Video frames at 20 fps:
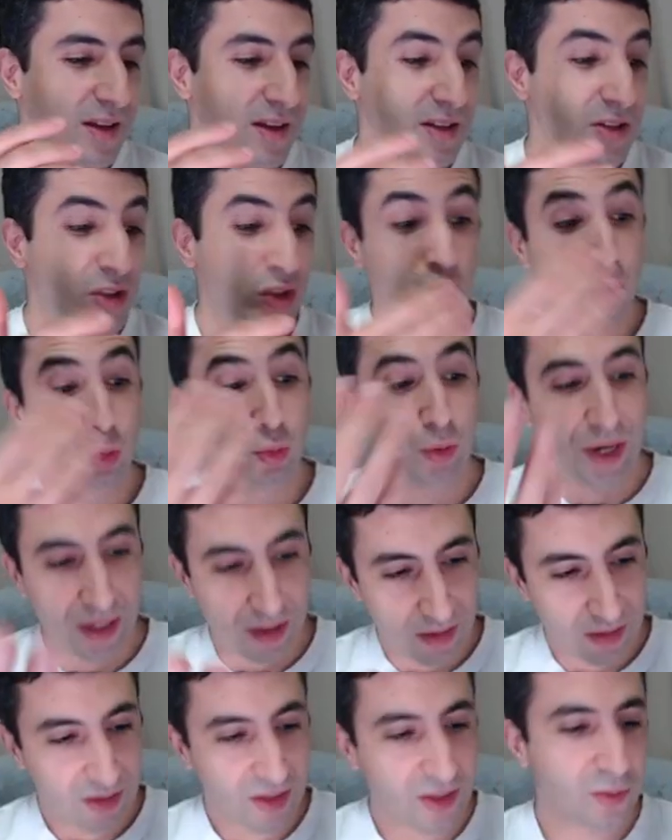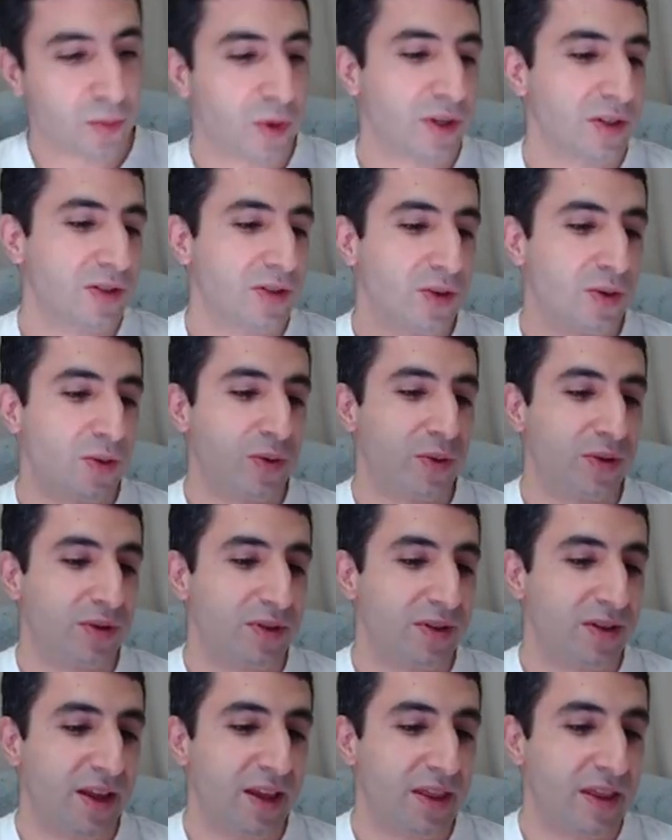Drink is what it's
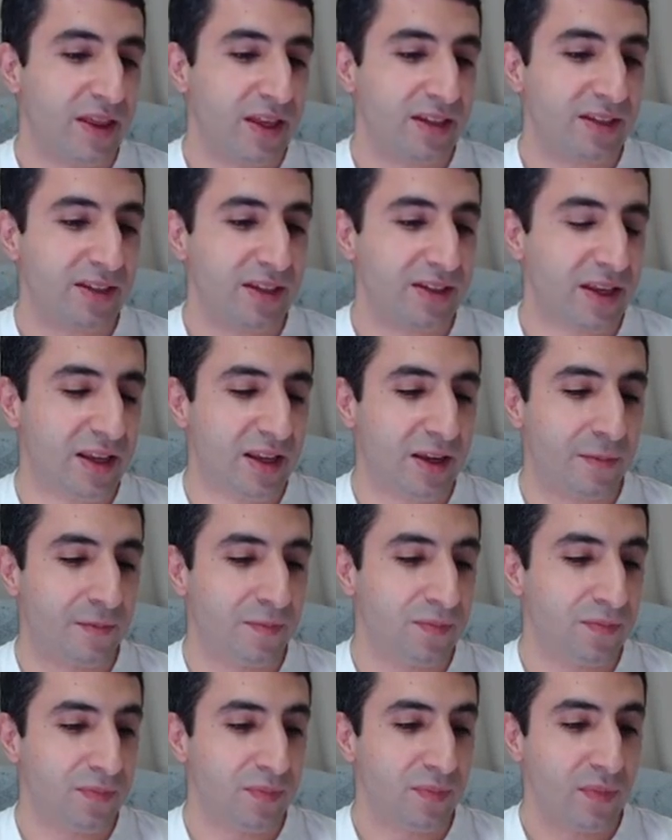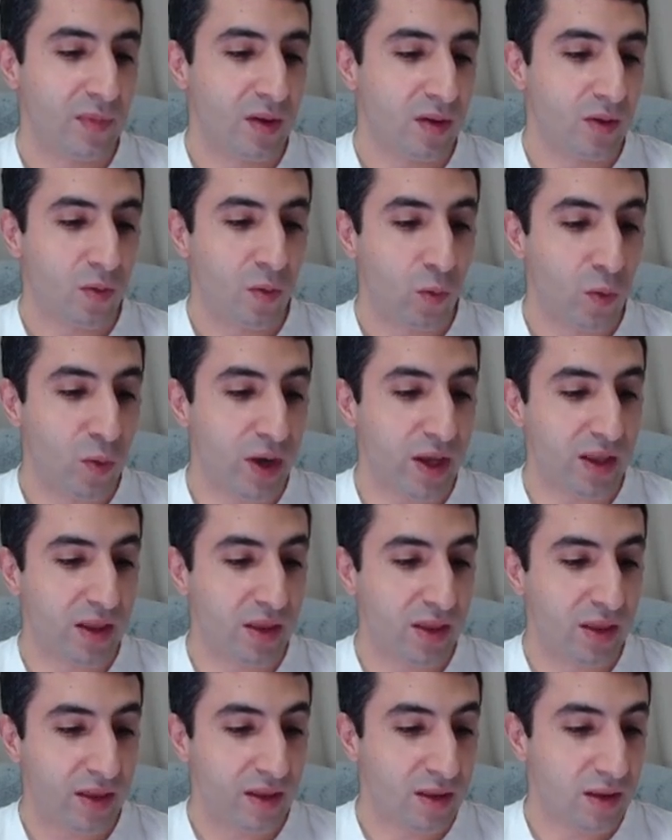called. And this is him
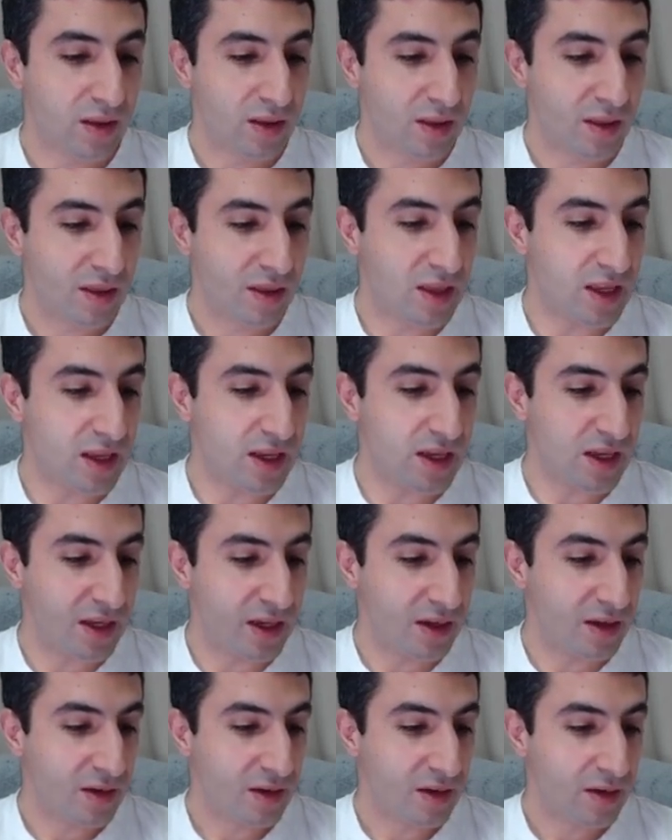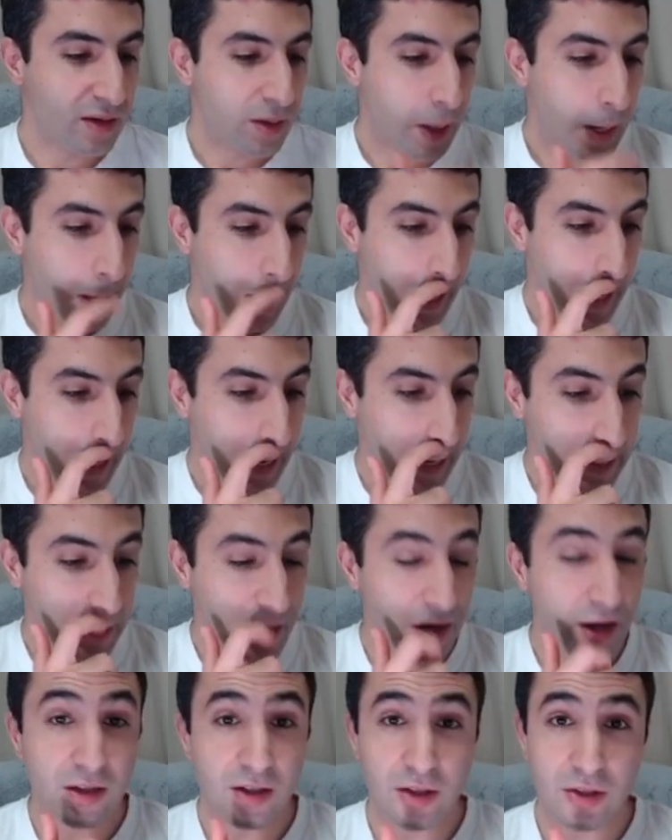with the
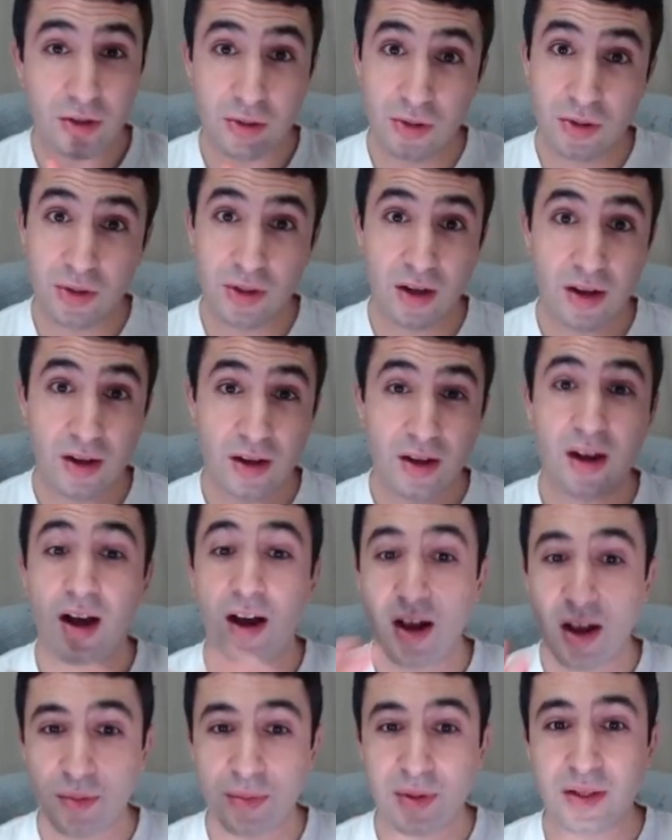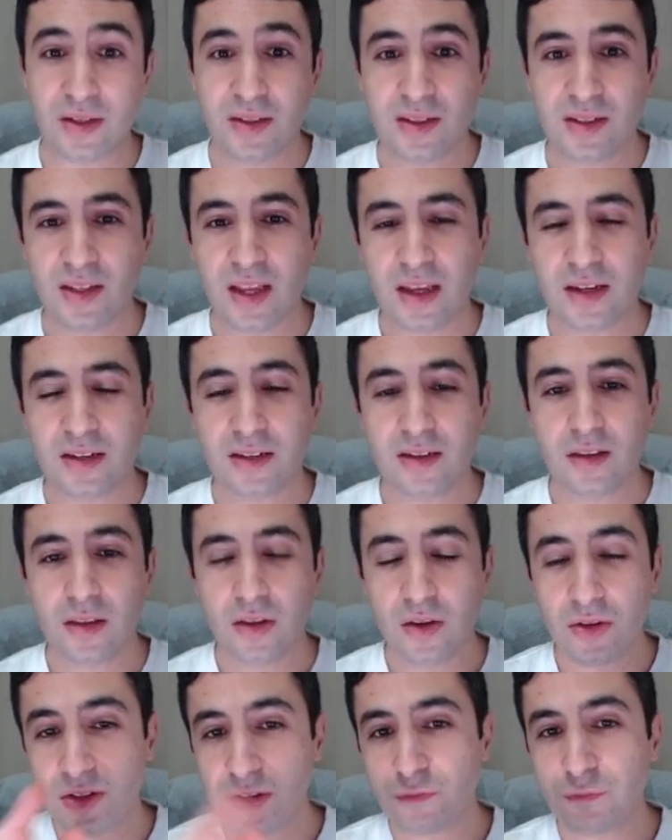Nagakuga armor set.
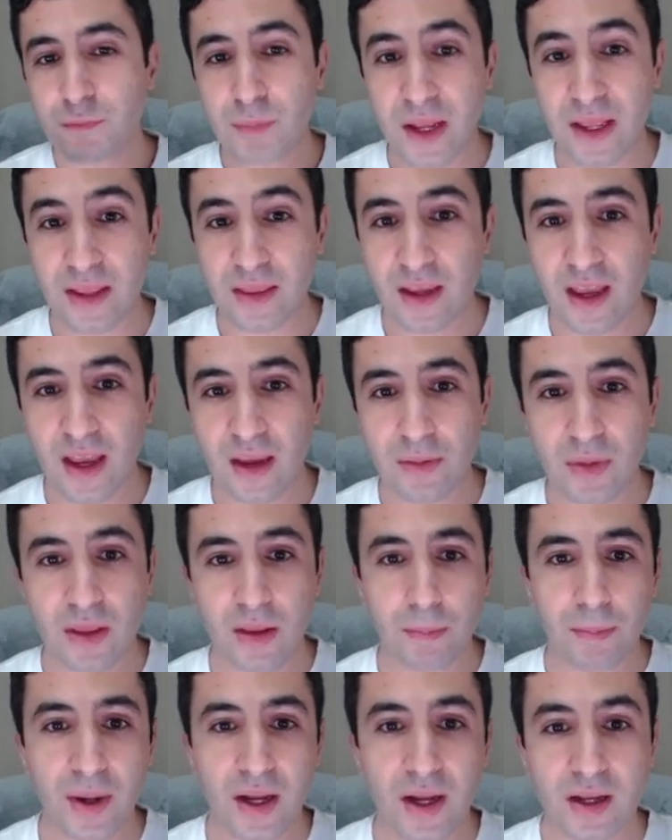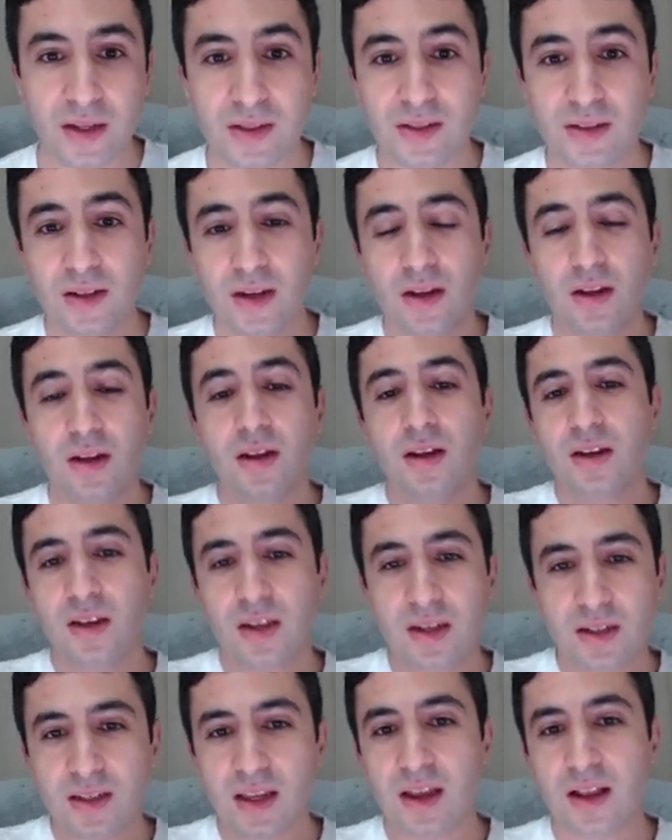Those who've played the game in the past
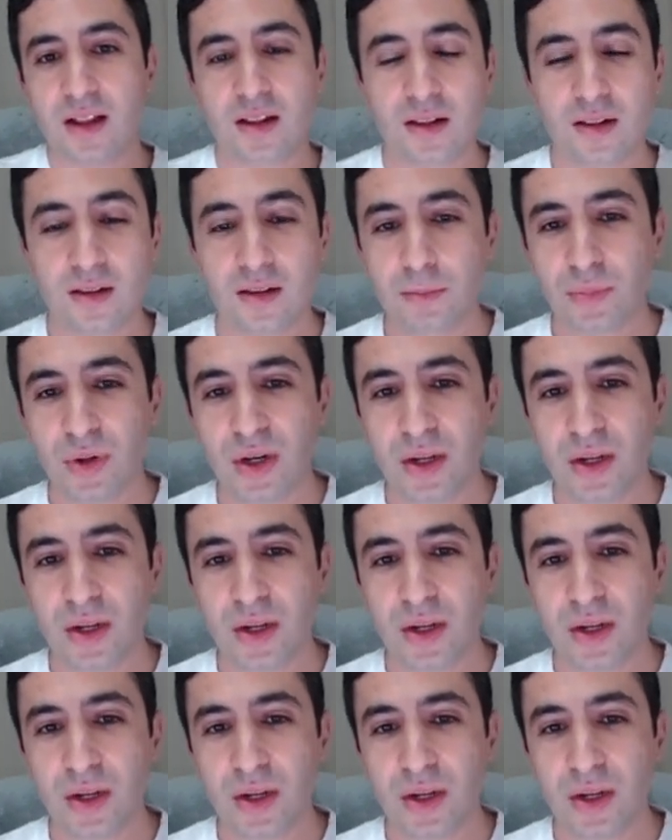can tell pretty